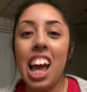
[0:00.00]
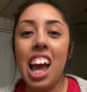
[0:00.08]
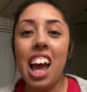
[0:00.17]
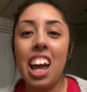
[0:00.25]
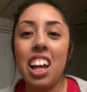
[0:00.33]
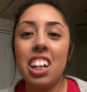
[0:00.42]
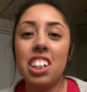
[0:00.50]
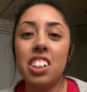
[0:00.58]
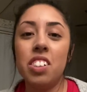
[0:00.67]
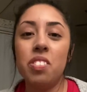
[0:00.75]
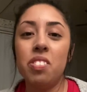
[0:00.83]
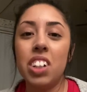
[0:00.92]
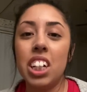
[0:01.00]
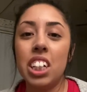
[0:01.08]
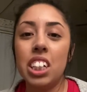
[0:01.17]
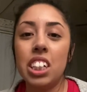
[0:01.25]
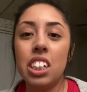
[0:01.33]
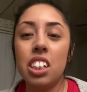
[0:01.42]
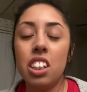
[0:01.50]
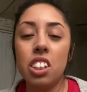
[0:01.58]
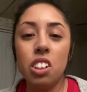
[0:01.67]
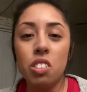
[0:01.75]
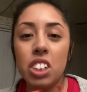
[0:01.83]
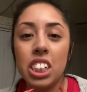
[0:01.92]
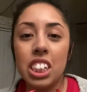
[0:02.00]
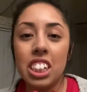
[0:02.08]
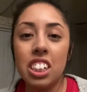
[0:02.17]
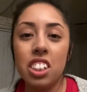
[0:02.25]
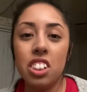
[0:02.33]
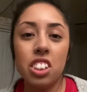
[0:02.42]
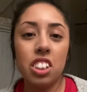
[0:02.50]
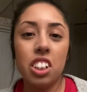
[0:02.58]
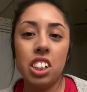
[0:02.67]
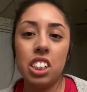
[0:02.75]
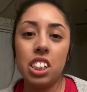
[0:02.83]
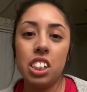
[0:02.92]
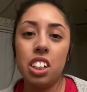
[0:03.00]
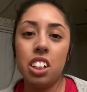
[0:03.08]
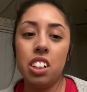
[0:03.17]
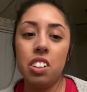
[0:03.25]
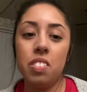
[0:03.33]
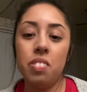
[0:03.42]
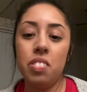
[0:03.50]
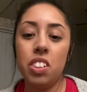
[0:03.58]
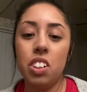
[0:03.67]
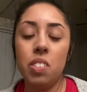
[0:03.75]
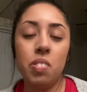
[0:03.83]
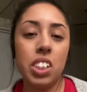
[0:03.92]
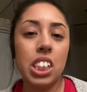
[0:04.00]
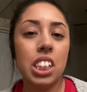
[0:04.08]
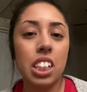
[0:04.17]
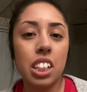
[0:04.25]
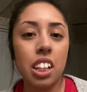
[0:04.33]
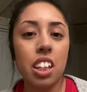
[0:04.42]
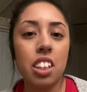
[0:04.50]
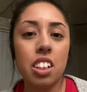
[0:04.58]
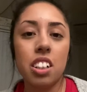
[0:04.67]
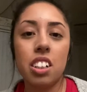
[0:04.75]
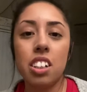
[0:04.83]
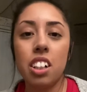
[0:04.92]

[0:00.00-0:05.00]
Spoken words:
and my lower teeth are starting to come almost together.